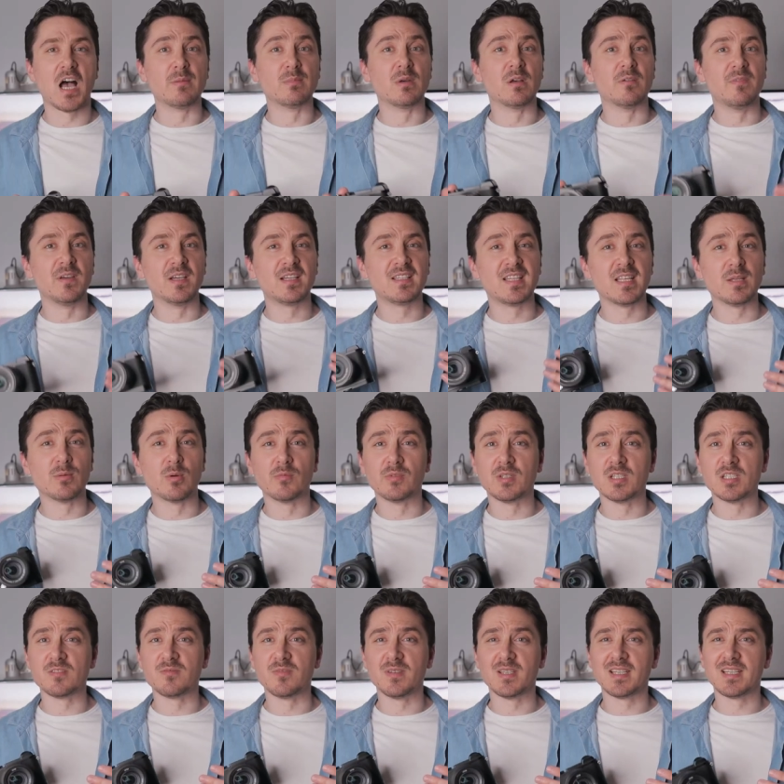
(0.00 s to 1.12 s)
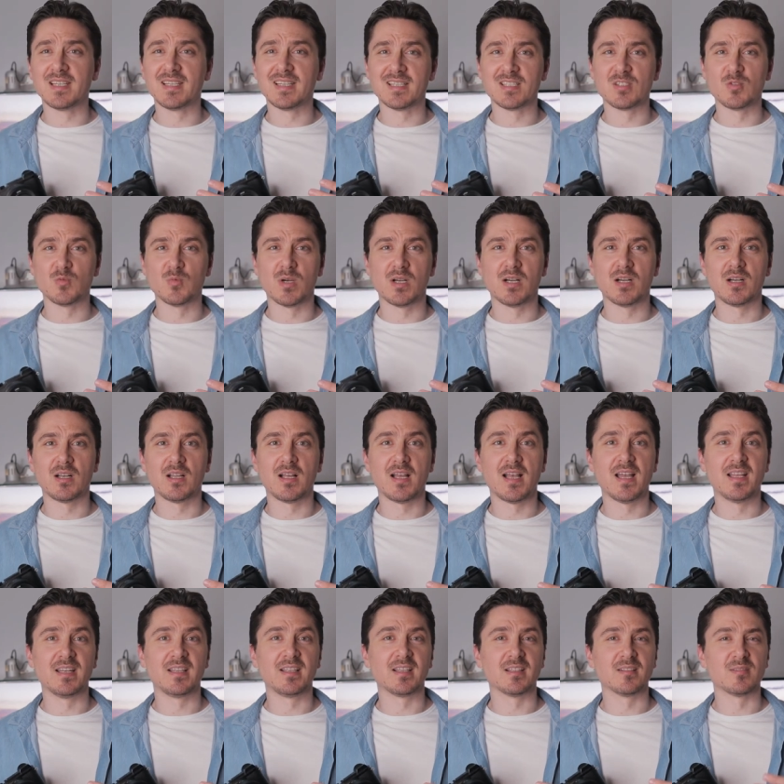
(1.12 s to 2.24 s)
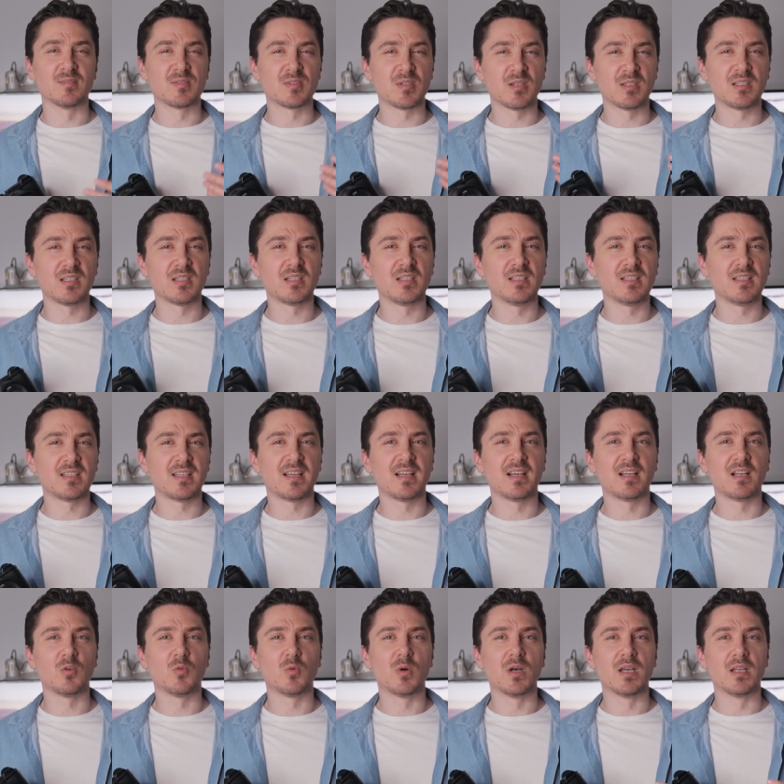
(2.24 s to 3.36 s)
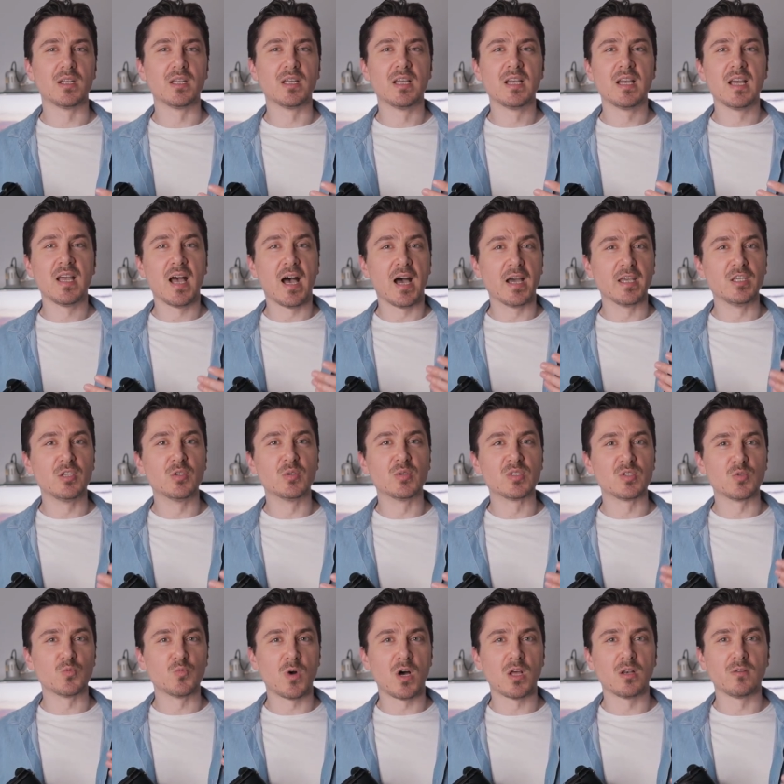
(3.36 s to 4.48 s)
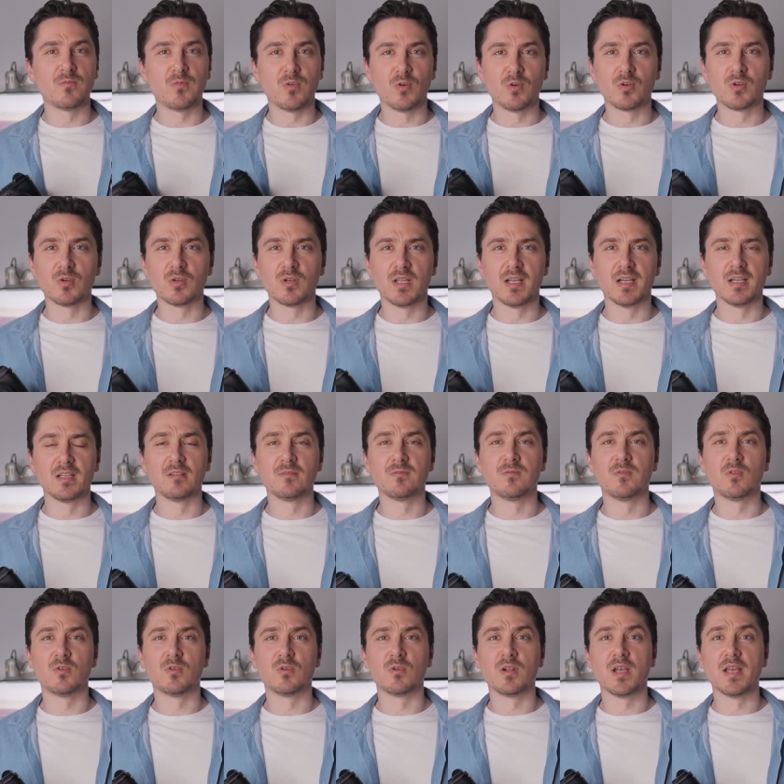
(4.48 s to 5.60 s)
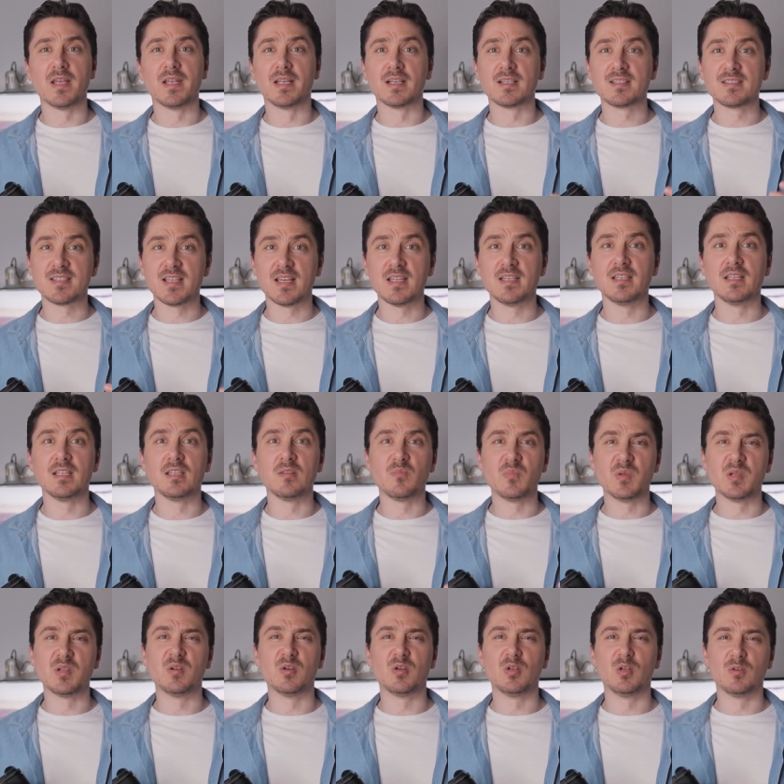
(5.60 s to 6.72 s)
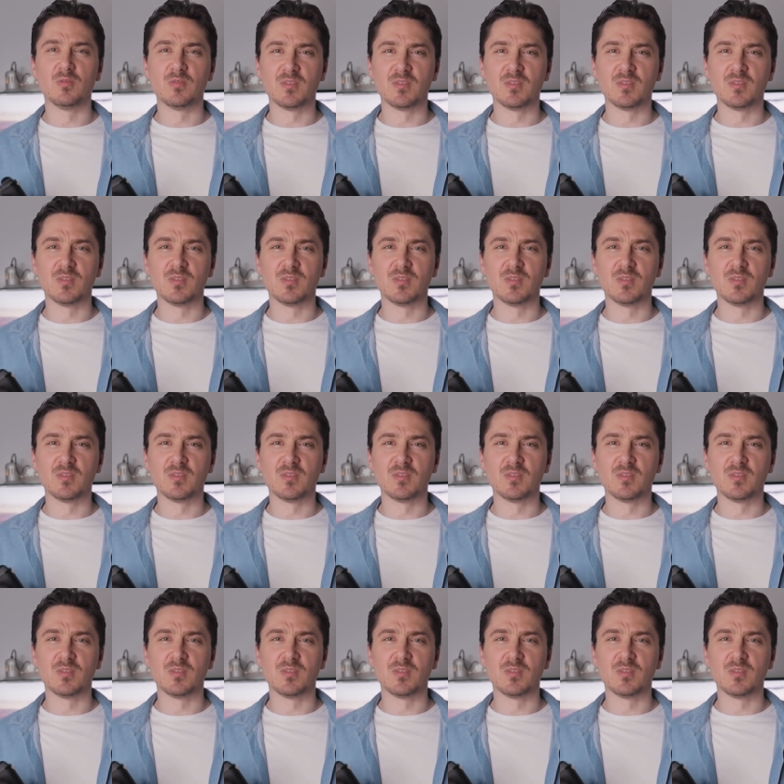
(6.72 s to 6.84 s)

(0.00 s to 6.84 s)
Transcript: I'm a victim of this thinking as well and can certainly tell when I use one focal length for an extended period